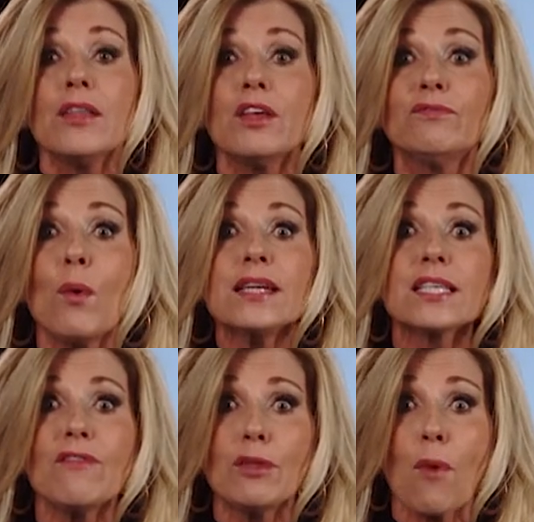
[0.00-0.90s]
the voice
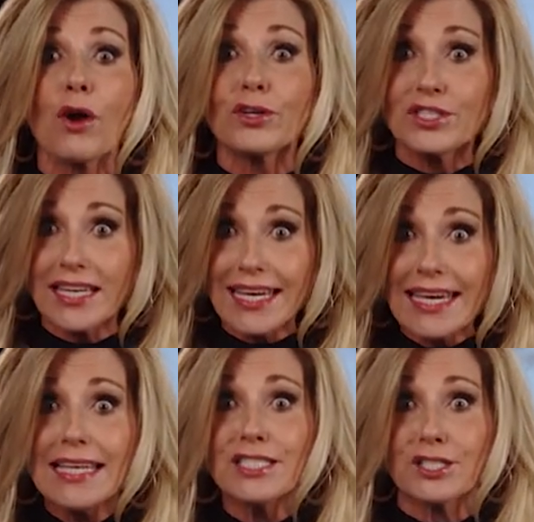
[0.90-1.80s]
of the martyrs
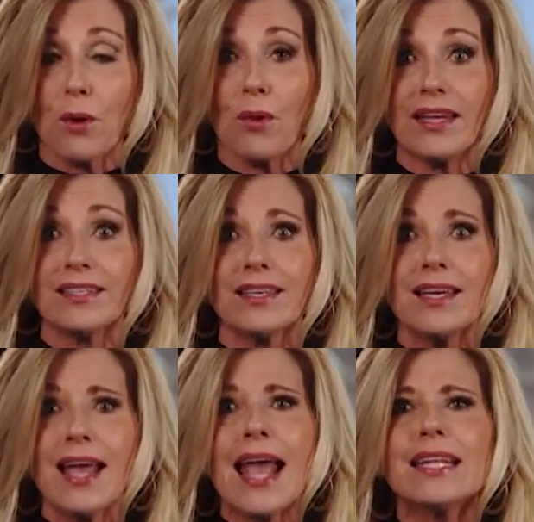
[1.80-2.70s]
is going
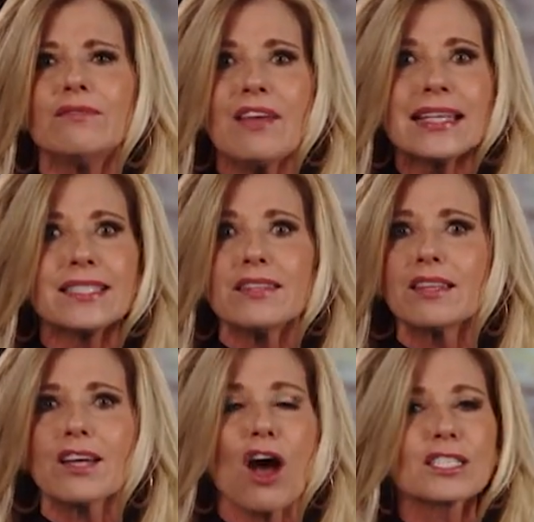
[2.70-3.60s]
and advancing the
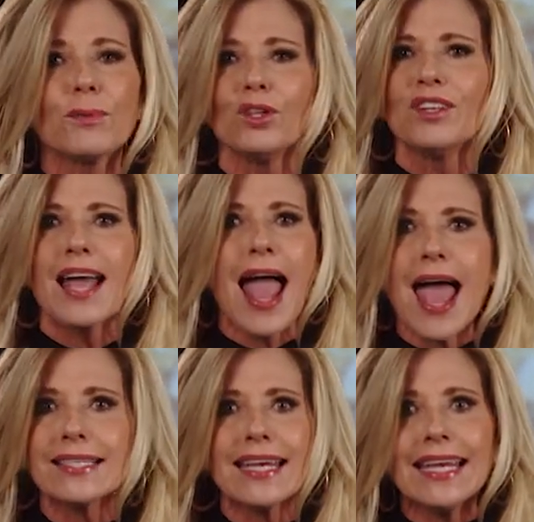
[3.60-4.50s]
gospel
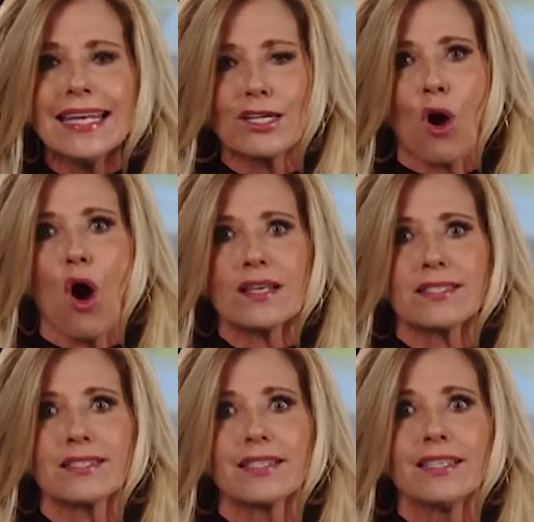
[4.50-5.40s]
at any cost.